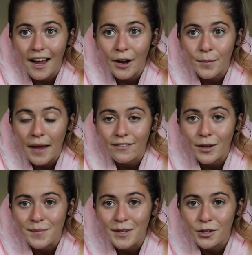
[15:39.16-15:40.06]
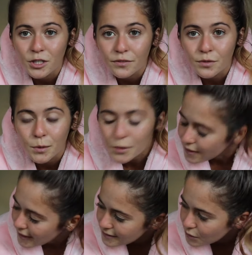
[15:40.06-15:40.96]
I hope you have a beautiful
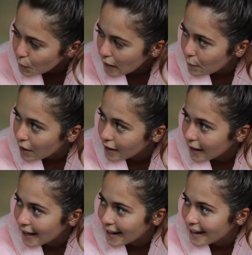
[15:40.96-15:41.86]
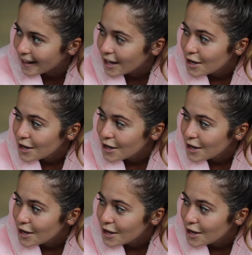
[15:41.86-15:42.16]
2021 and